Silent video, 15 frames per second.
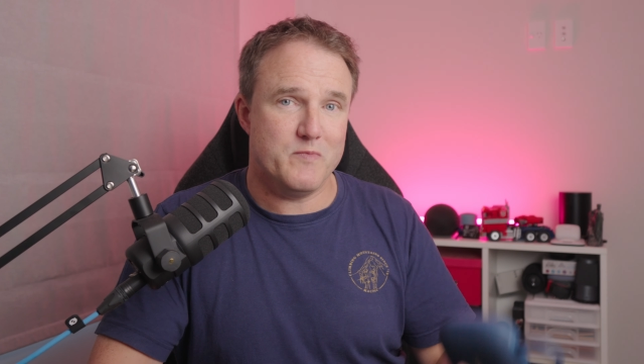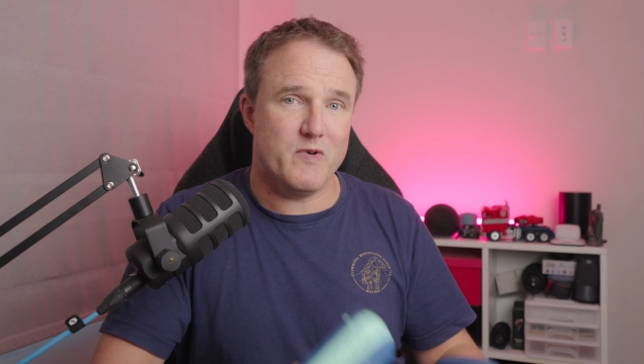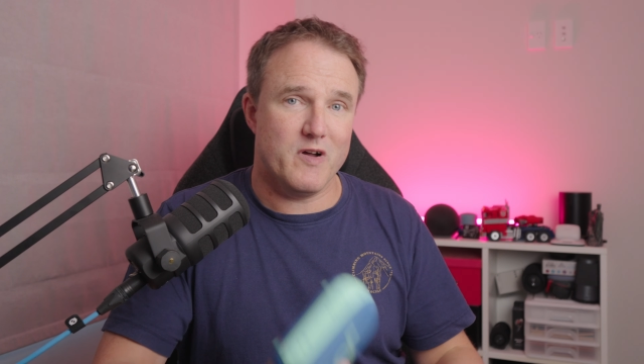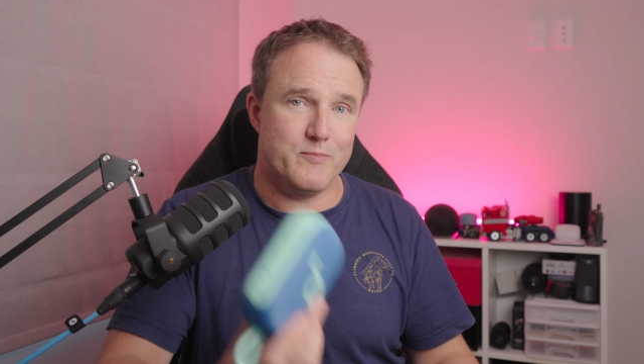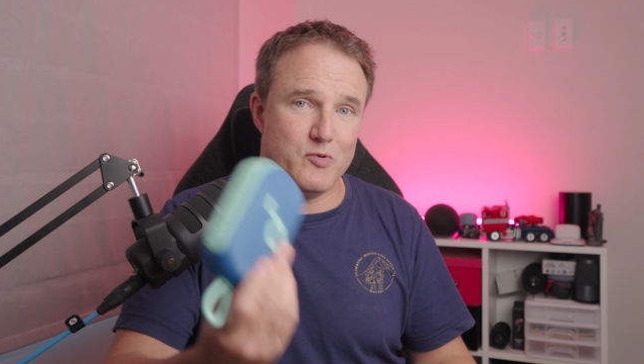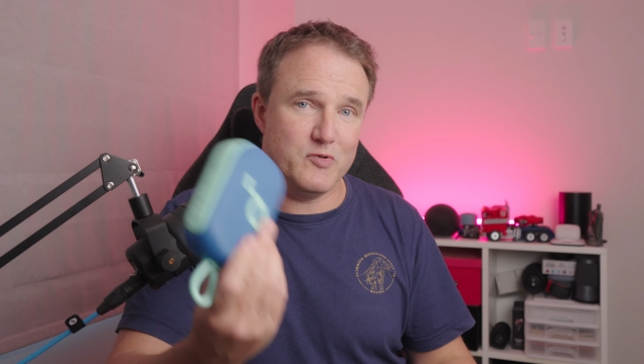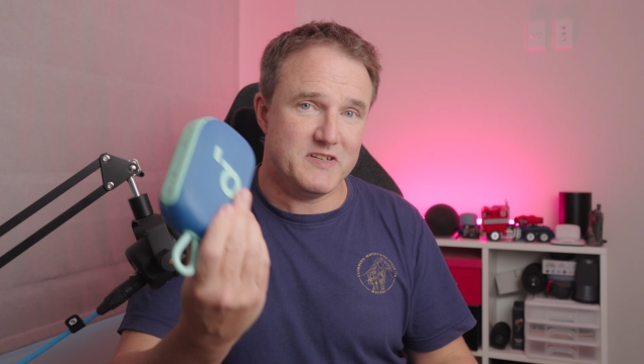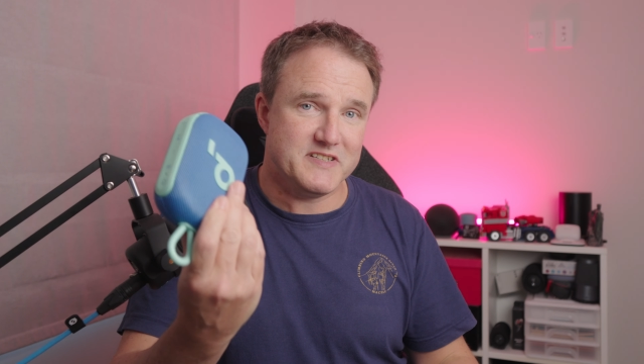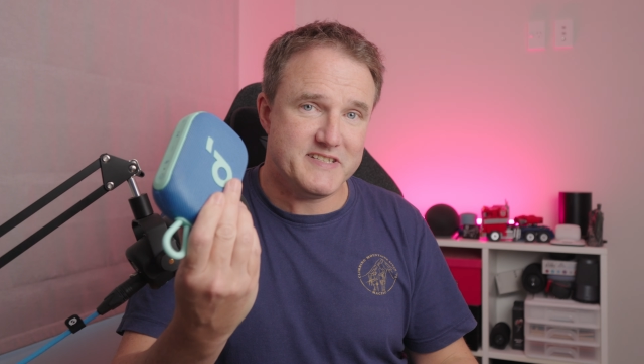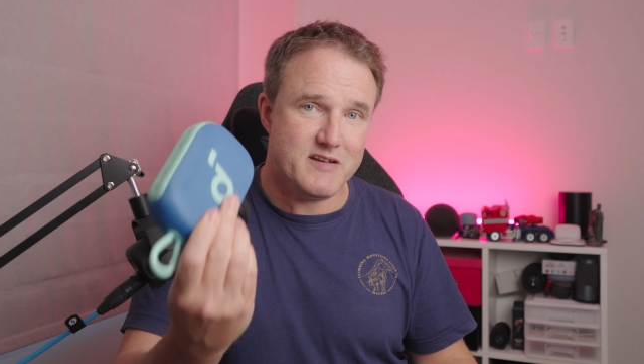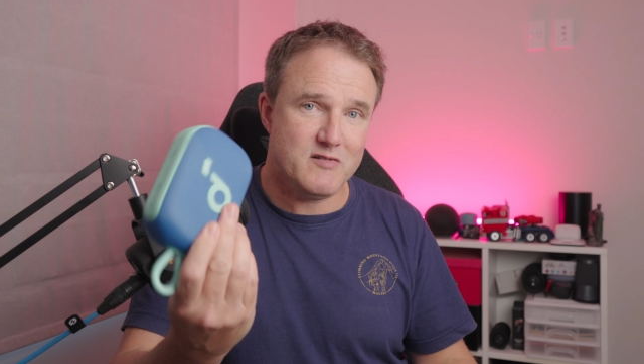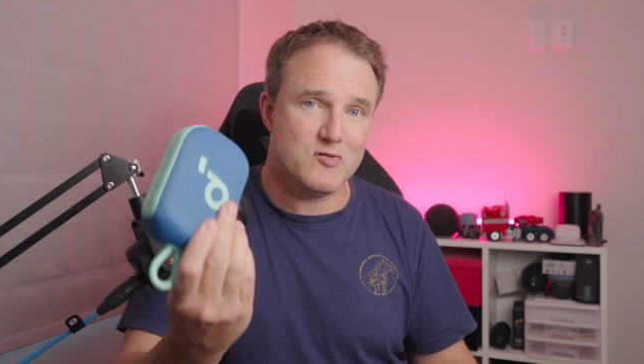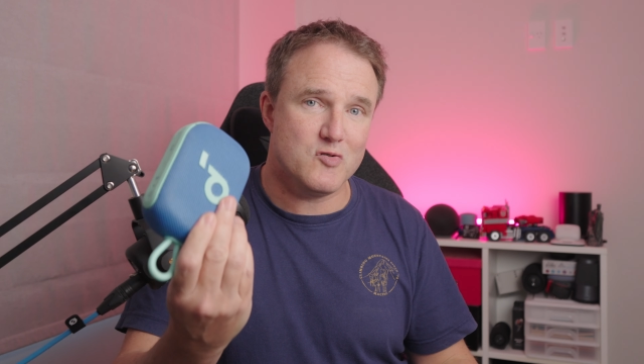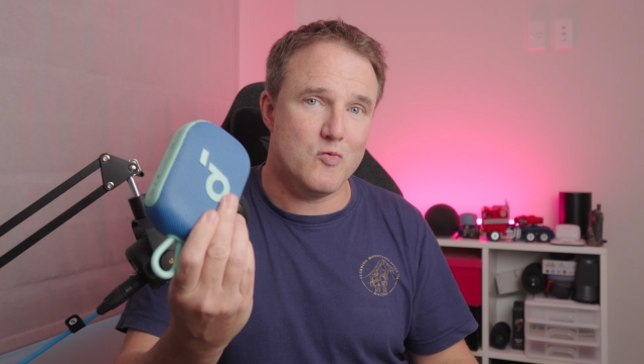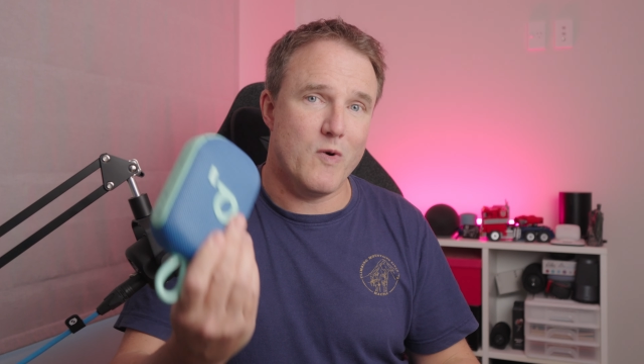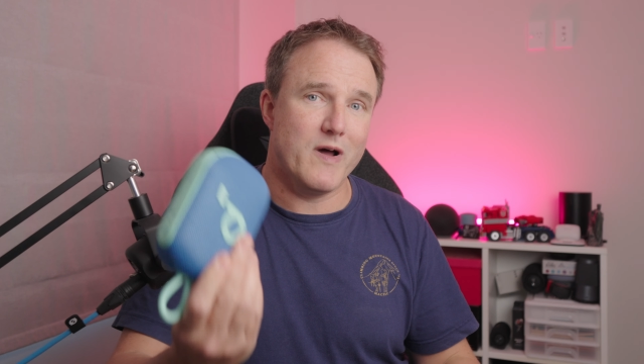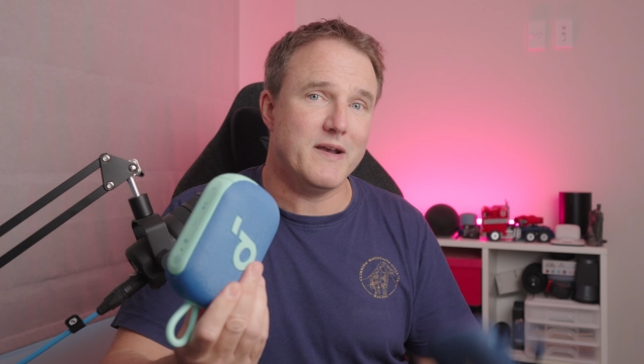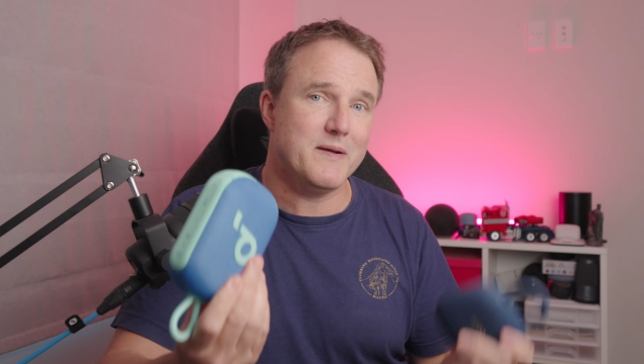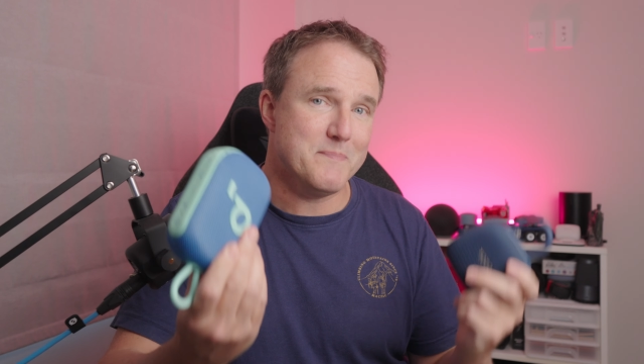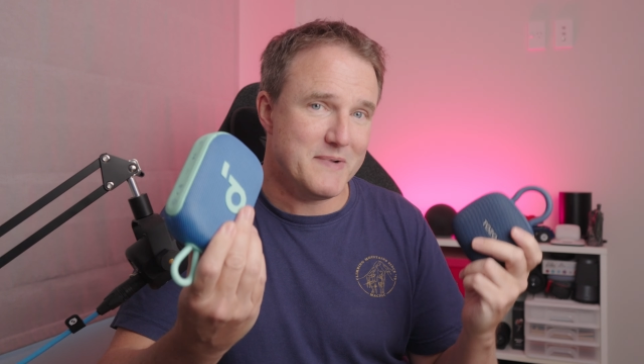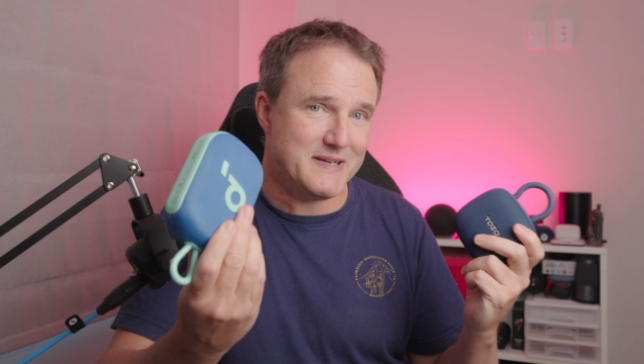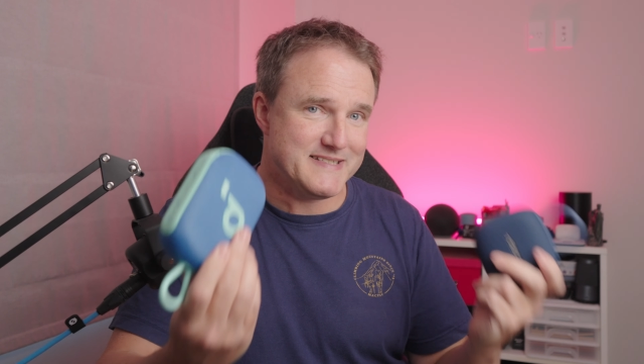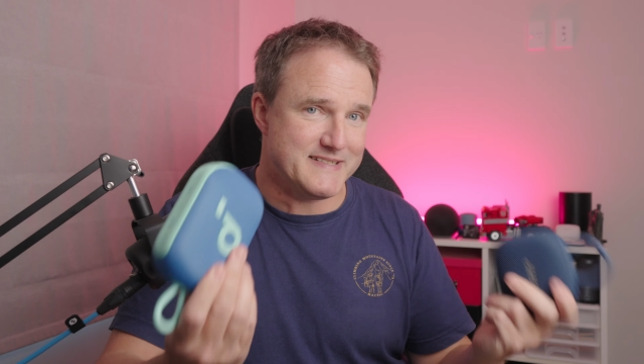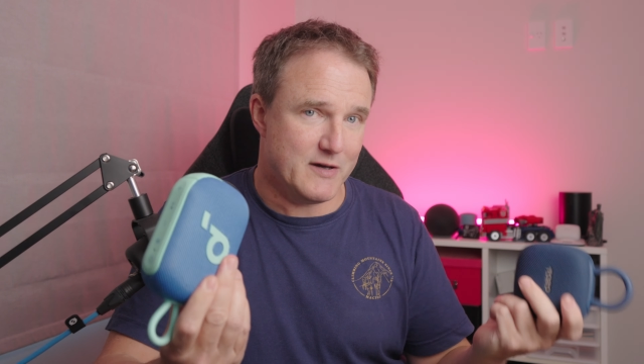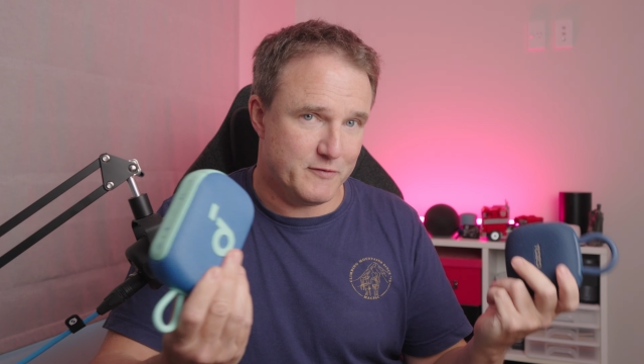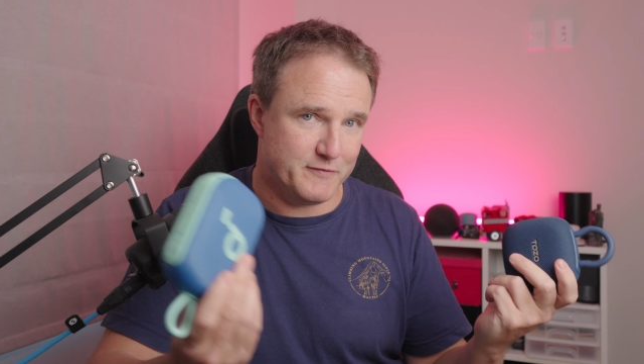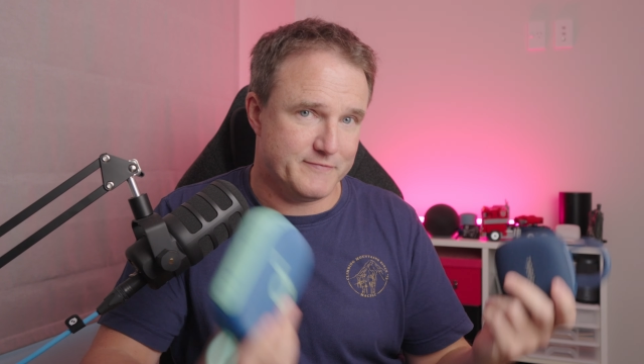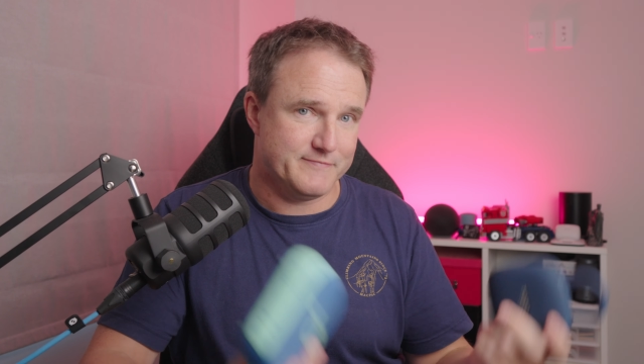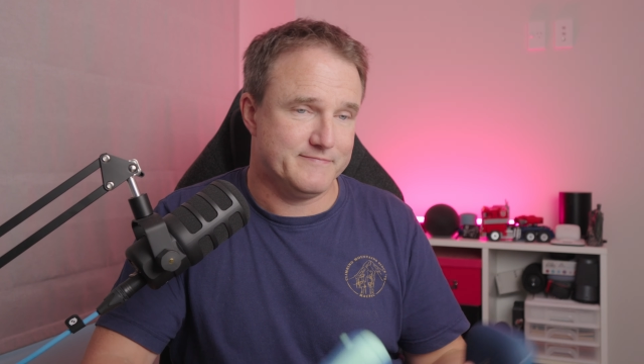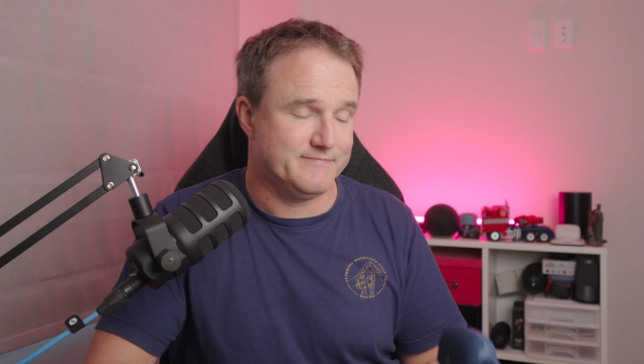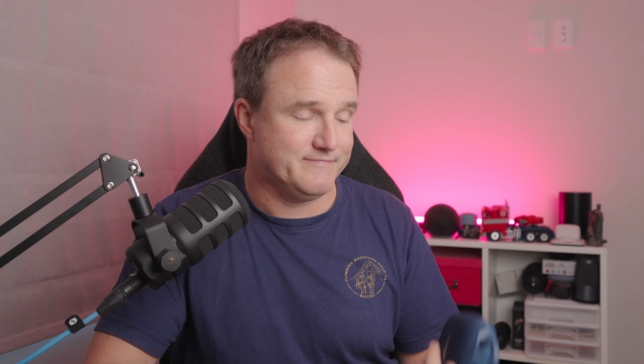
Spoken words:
but I bought the Soundcore one myself.